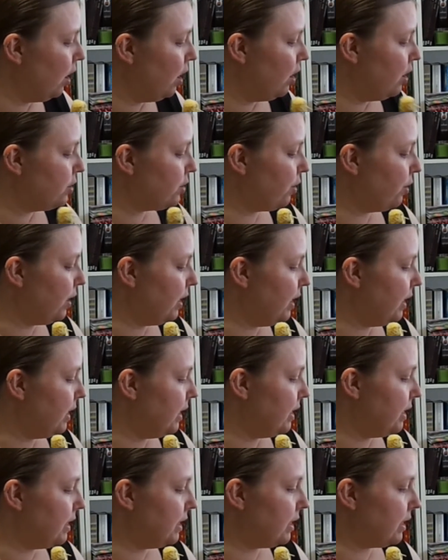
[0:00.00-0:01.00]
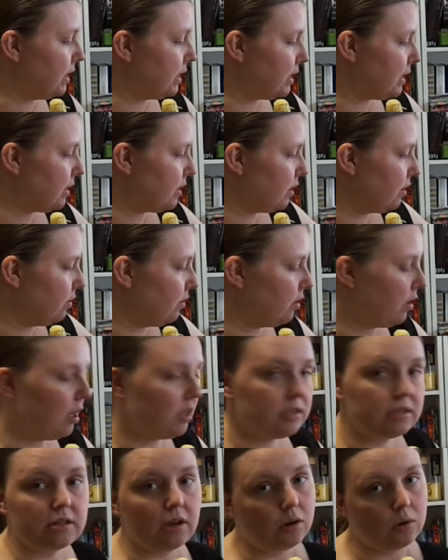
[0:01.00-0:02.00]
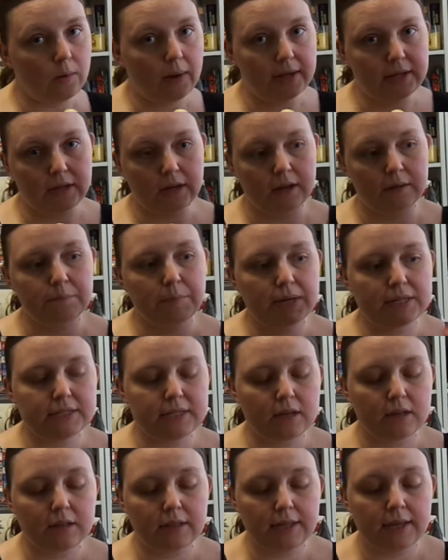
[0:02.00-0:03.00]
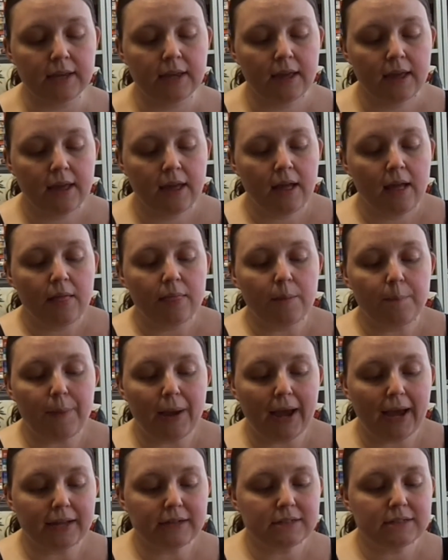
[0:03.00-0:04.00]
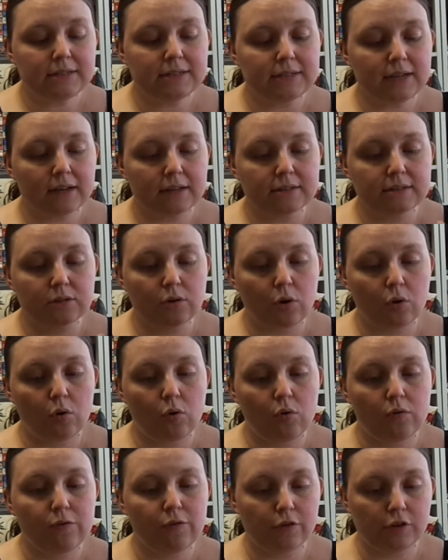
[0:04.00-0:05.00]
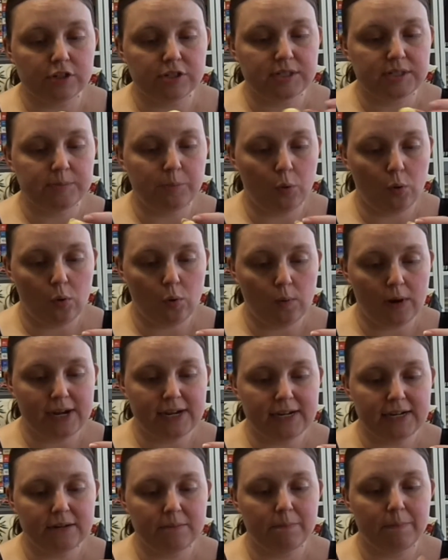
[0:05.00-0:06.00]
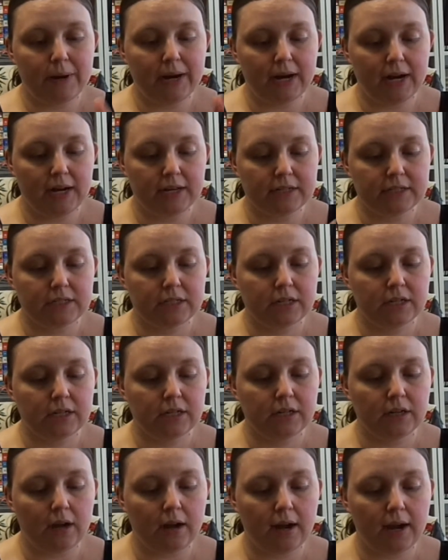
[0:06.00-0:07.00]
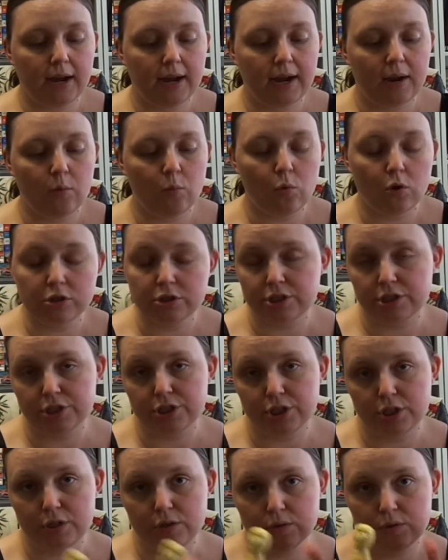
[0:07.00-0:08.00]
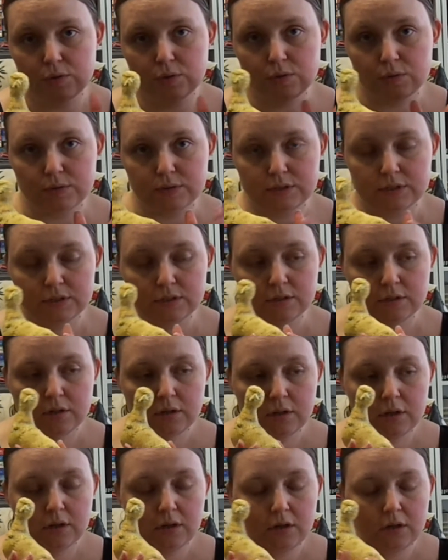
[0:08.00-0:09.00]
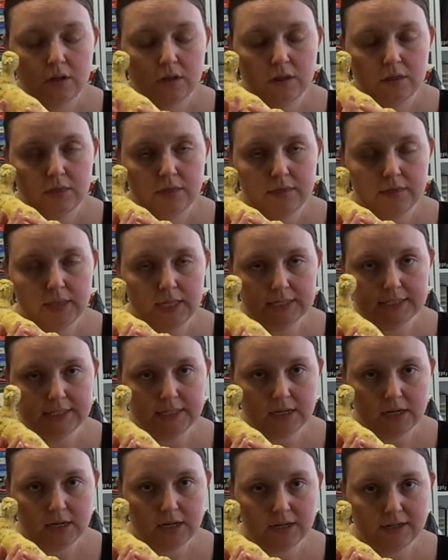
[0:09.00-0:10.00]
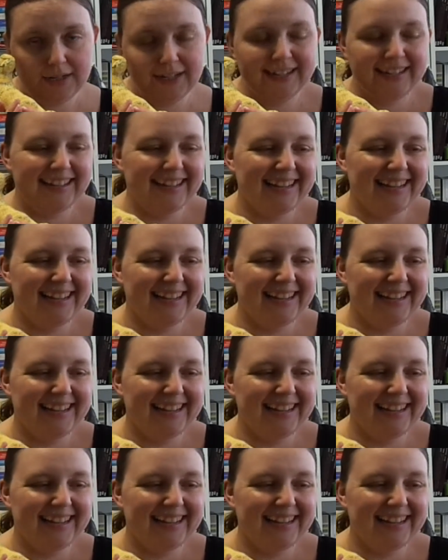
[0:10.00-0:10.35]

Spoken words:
So it is a sock weight yarn, basically. The pattern does call for a sport weight, but I wanted to use this yarn.